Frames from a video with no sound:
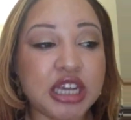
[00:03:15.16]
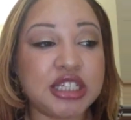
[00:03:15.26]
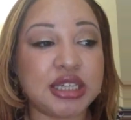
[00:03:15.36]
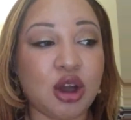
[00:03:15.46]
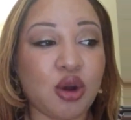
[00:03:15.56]

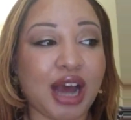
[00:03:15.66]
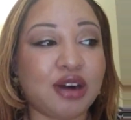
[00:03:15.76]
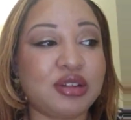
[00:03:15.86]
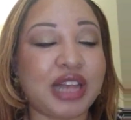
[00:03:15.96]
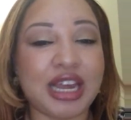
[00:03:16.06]
So I
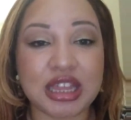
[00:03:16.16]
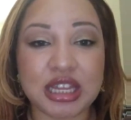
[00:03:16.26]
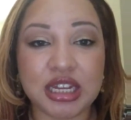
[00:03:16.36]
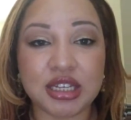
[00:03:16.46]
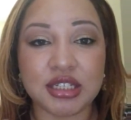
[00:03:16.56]
don't like
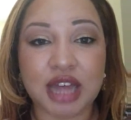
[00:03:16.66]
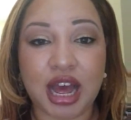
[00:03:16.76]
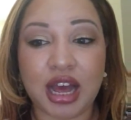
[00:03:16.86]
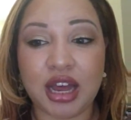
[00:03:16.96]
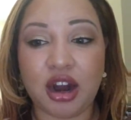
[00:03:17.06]
things
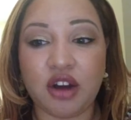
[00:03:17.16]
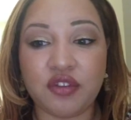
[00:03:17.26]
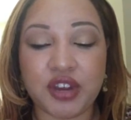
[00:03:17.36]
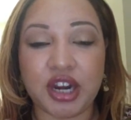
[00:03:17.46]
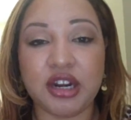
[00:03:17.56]
that
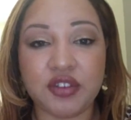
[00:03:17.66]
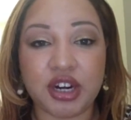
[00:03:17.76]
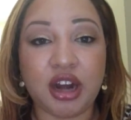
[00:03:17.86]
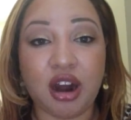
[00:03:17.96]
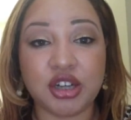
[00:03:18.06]
are very,
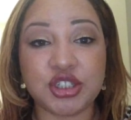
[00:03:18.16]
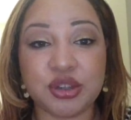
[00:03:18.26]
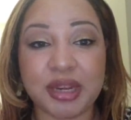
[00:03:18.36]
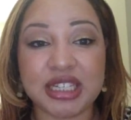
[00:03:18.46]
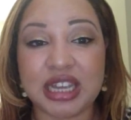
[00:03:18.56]
very harsh
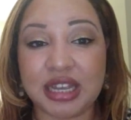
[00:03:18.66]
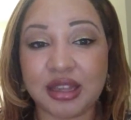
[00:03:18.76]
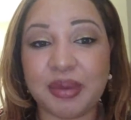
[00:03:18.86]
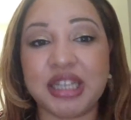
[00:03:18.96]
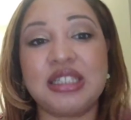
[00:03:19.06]
on my skin
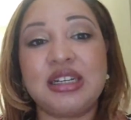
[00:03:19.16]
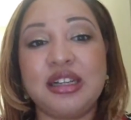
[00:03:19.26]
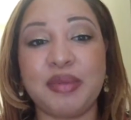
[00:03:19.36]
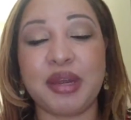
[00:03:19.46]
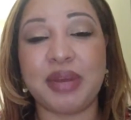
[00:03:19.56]
that
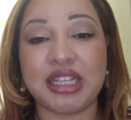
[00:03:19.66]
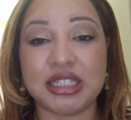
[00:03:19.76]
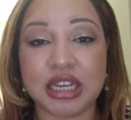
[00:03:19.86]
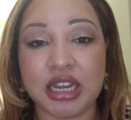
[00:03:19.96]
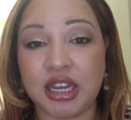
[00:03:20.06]
basically make my
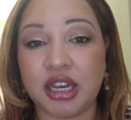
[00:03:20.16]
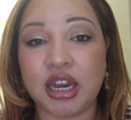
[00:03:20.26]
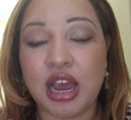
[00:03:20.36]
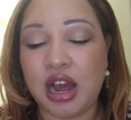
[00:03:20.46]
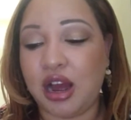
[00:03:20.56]
skin
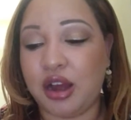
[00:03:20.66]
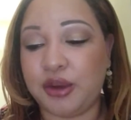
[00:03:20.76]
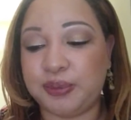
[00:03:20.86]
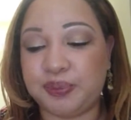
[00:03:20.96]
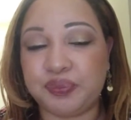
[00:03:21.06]

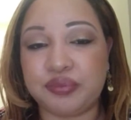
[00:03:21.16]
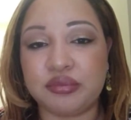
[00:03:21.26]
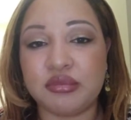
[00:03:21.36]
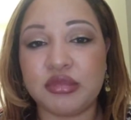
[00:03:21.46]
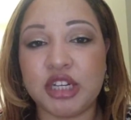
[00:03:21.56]

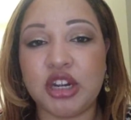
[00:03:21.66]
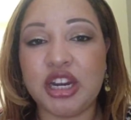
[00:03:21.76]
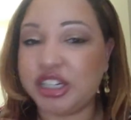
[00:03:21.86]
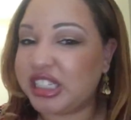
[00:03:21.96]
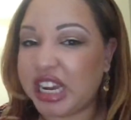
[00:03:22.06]

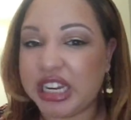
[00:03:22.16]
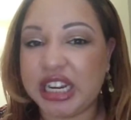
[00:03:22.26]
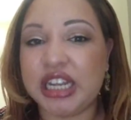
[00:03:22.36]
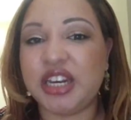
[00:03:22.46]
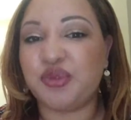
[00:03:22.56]

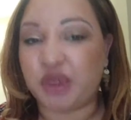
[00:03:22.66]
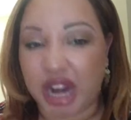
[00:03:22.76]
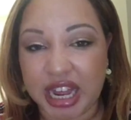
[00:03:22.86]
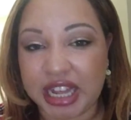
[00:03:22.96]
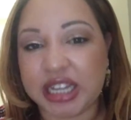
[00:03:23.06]
irritated and
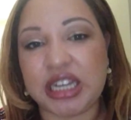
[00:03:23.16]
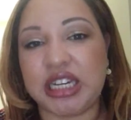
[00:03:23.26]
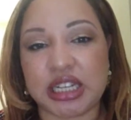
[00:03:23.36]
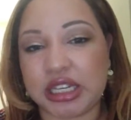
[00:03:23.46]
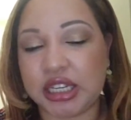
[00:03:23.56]
red,
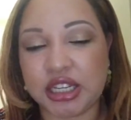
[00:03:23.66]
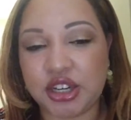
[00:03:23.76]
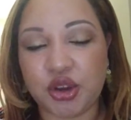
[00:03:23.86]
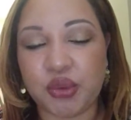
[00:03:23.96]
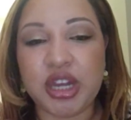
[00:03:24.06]
and you know,